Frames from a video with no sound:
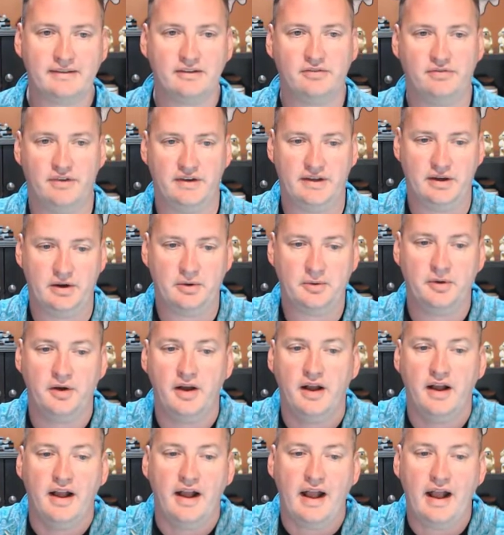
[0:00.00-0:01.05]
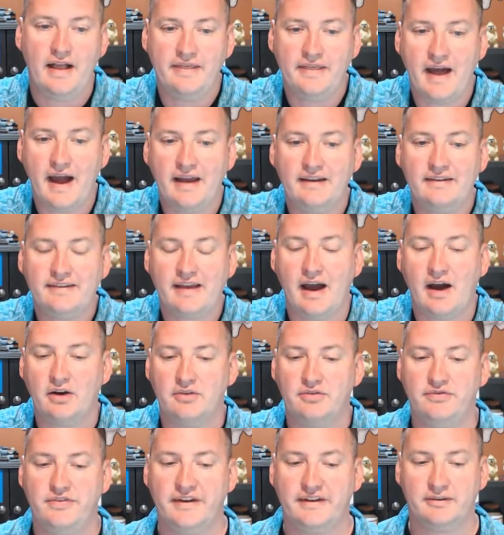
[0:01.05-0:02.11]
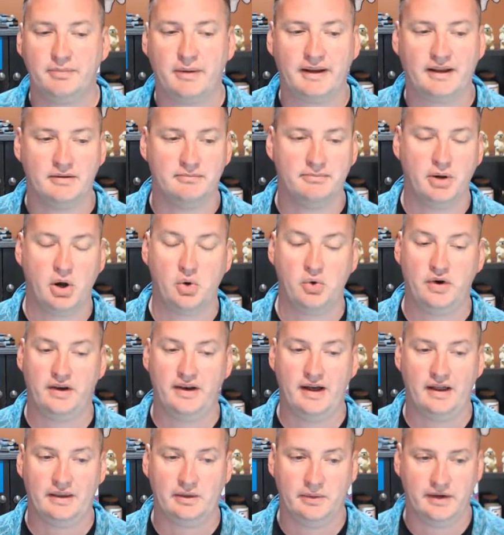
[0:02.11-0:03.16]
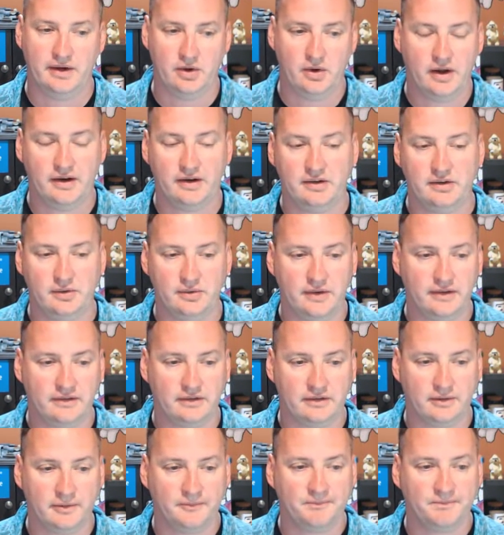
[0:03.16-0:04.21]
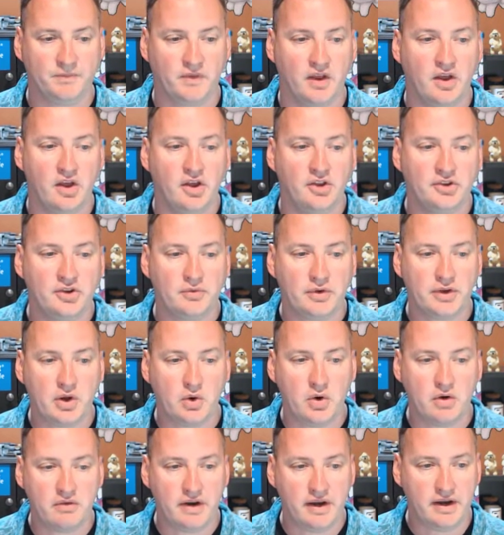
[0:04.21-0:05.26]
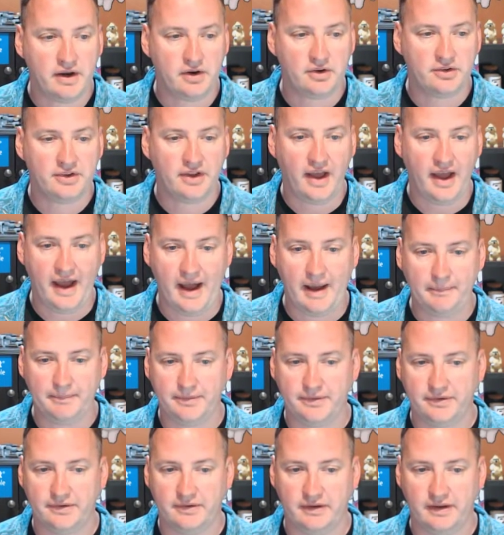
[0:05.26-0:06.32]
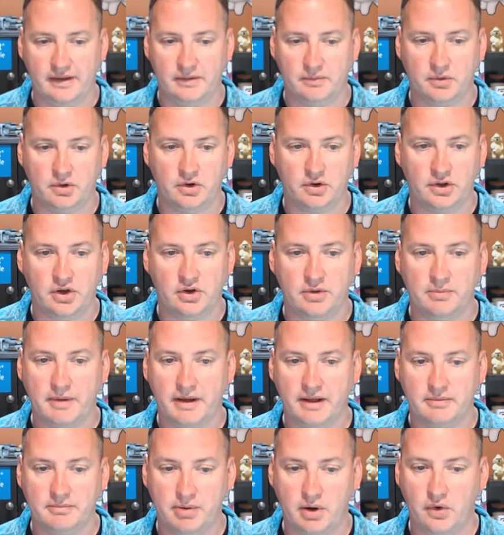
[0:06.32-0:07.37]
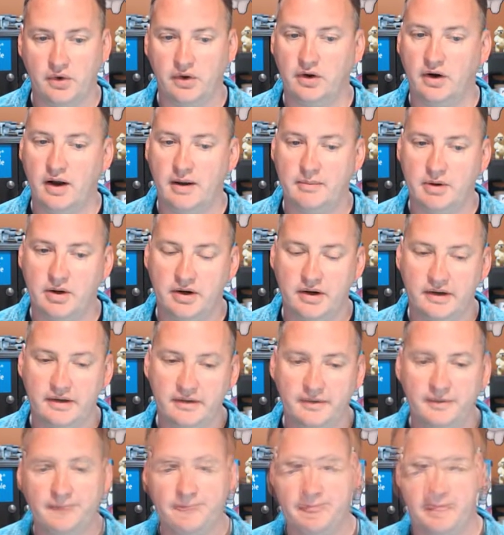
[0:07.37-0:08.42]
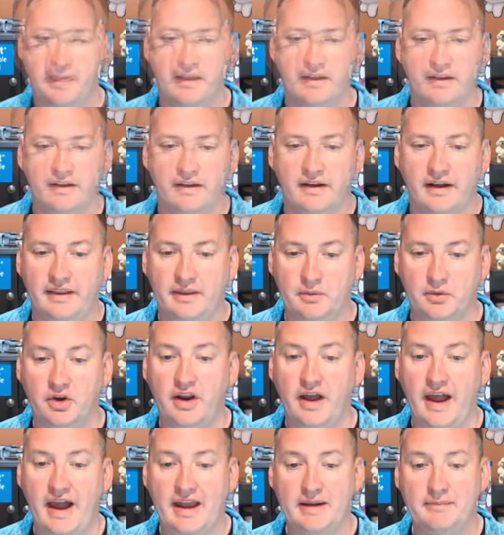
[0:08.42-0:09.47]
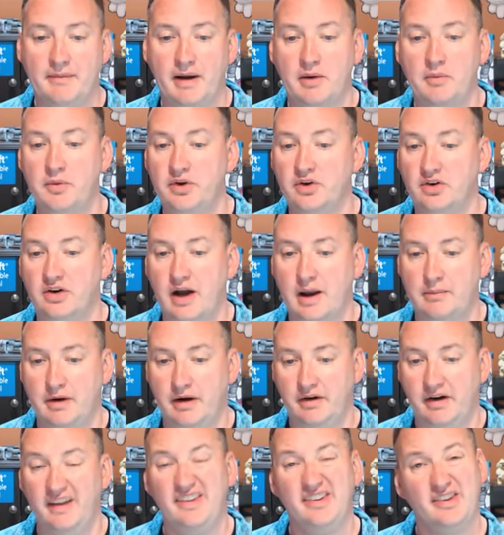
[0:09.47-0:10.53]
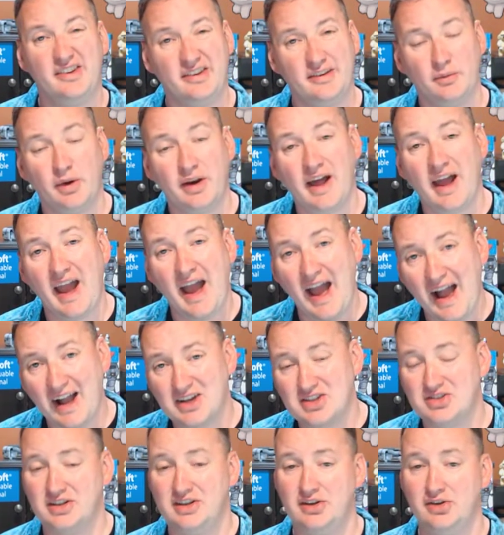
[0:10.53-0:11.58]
this video, and that is how to fix my component now that we know how to do this. So if we go over here to apps, and then we're gonna go to my component library, and then we're gonna edit my real library, right? This is the one I actually